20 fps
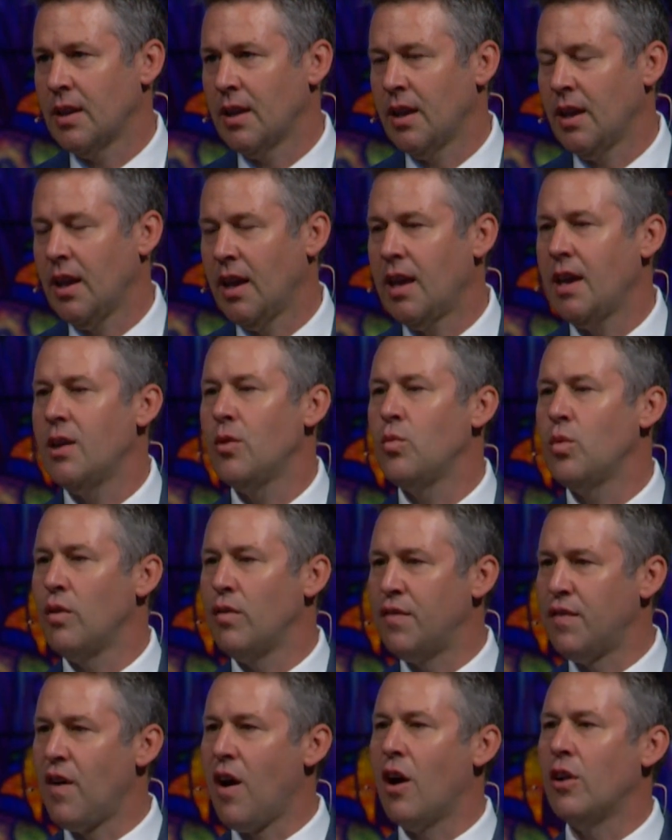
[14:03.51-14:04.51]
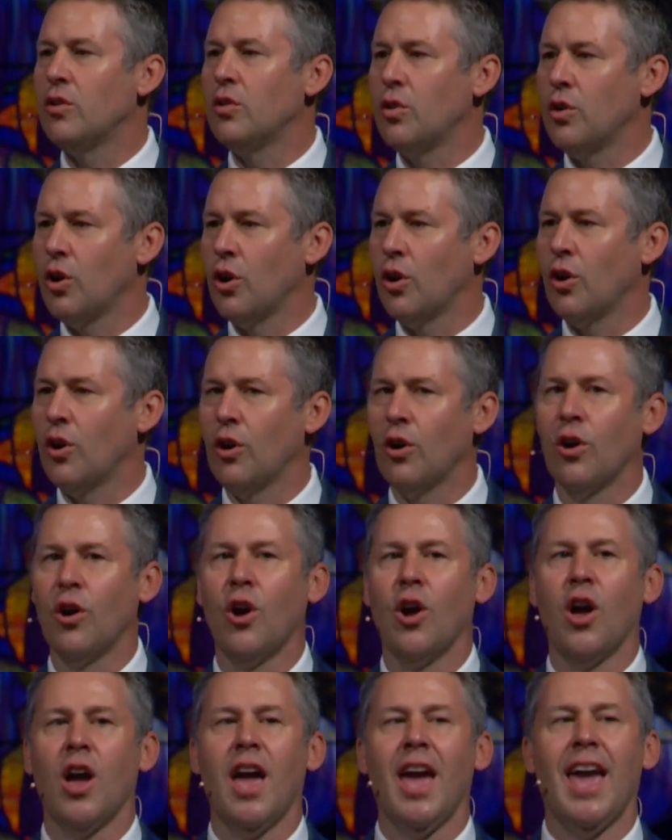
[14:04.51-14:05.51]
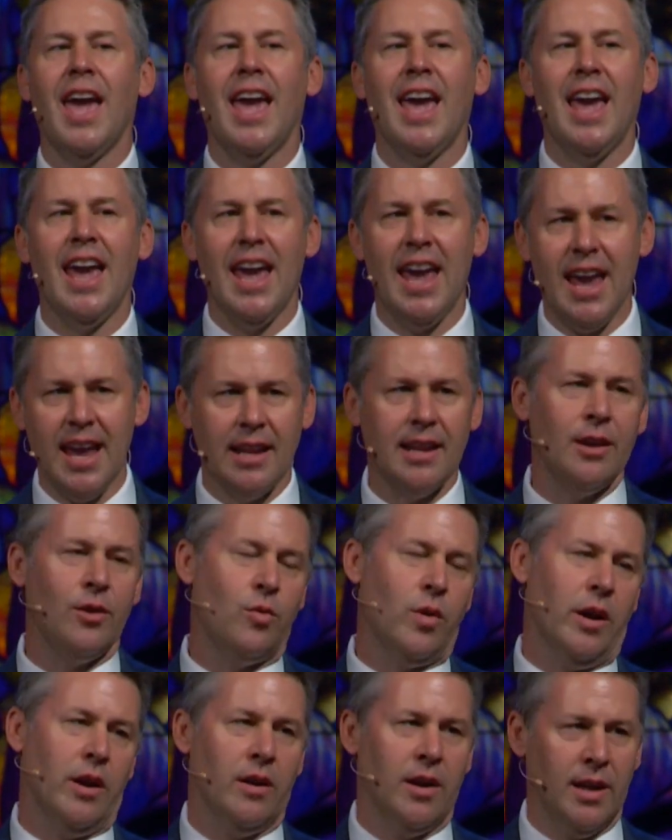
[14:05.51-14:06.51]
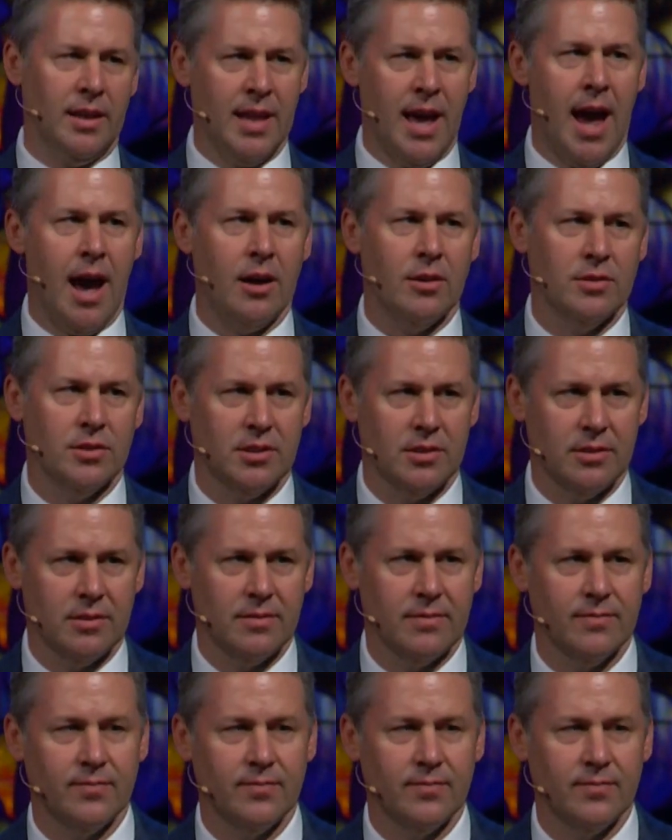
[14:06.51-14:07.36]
He will follow her anywhere in the house.